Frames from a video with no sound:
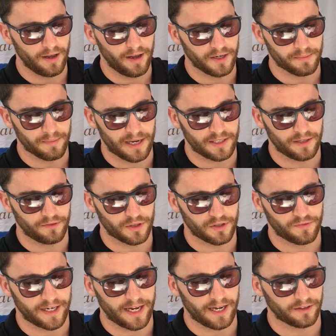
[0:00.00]
it's massive
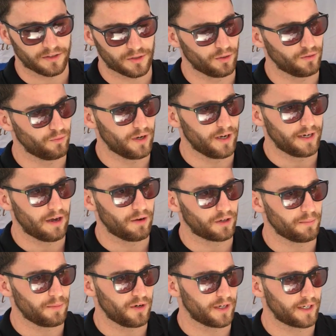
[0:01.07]
just for getting the sort of word
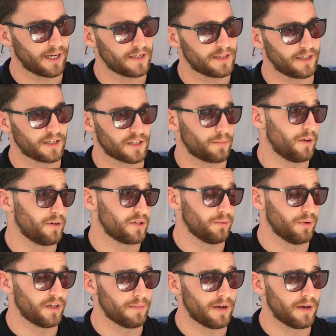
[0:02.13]
out, communicating as opposed to word of